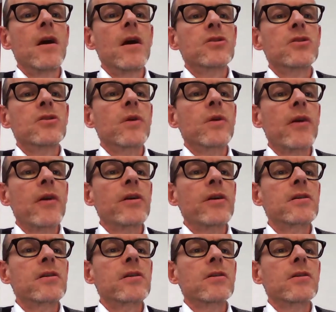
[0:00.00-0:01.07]
So
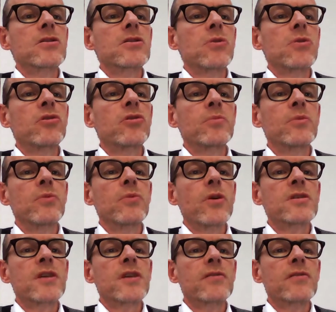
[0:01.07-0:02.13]
Erik Stolterman
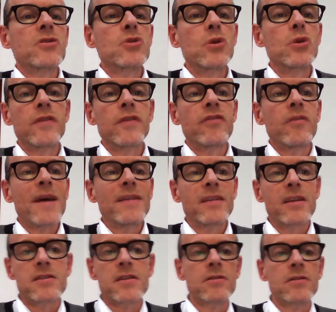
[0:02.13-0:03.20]
works at the School of
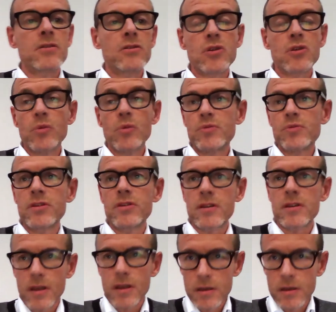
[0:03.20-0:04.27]
Informatics and
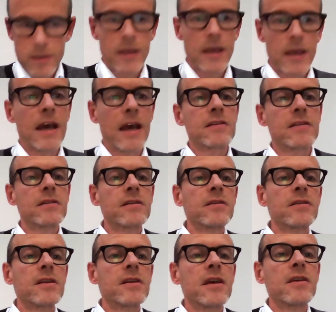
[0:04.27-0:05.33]
Computing at
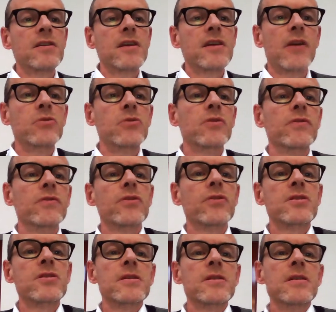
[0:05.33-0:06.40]
Indiana
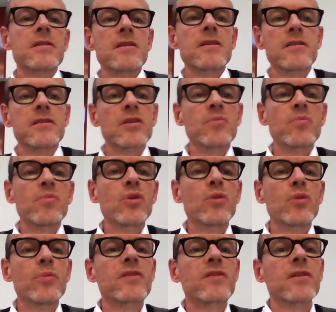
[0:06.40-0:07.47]
University, indeed, in
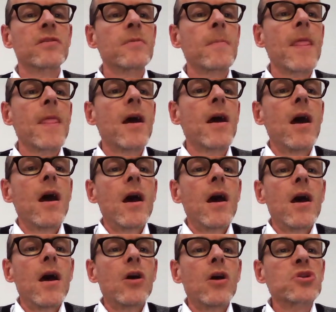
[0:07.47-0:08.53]
Bloomington.
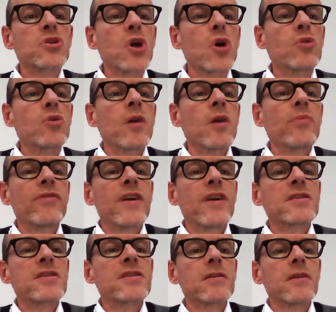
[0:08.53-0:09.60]
Also a
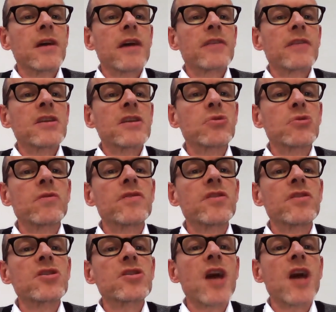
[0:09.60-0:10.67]
professor at the Institute of
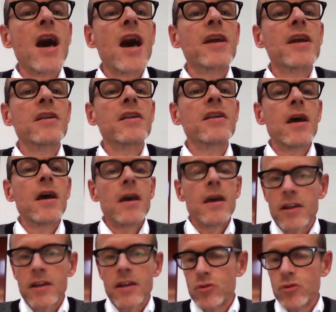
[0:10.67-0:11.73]
Design
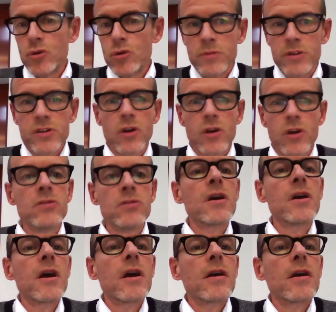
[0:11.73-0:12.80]
at Umeå
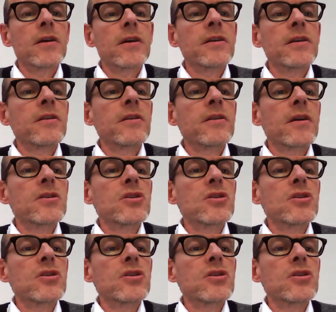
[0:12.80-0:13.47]
in